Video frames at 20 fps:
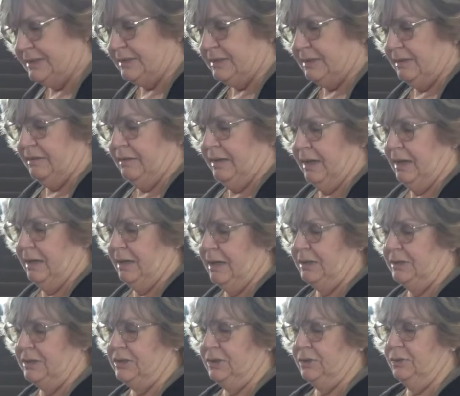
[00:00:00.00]
thing I
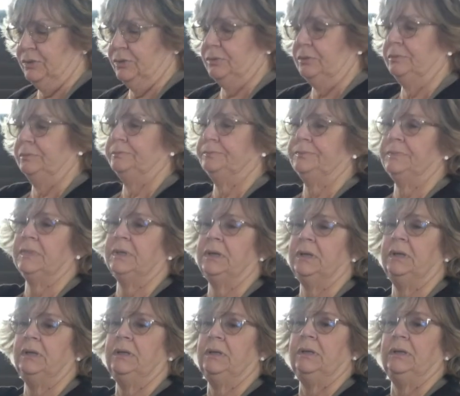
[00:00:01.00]
do
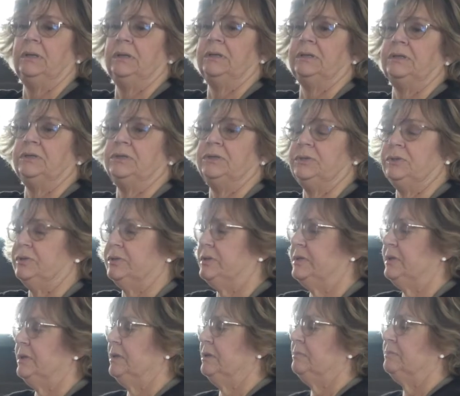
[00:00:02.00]
is use
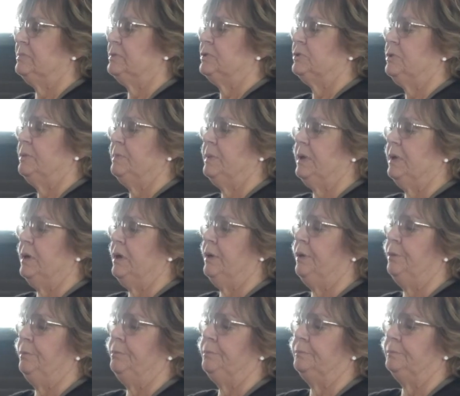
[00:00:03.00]
the stripping
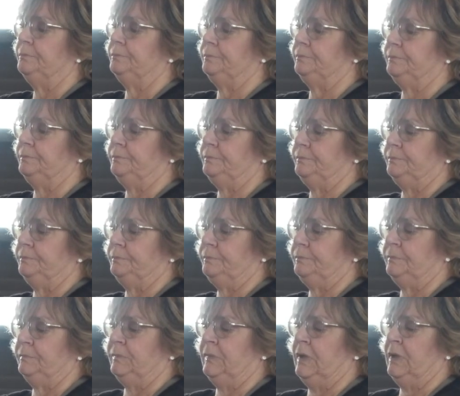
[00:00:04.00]
comb
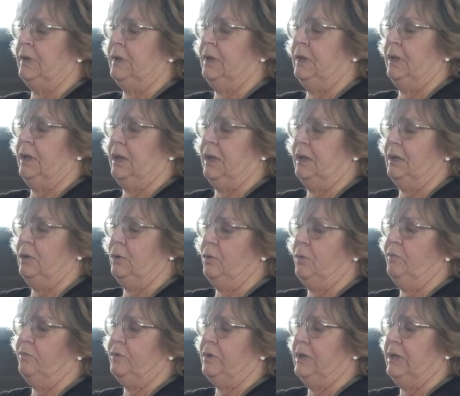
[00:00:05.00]
and go
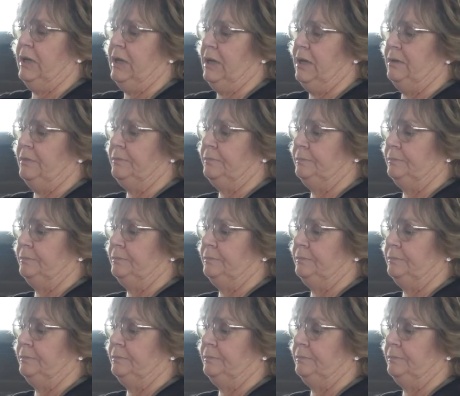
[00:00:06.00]
over it again.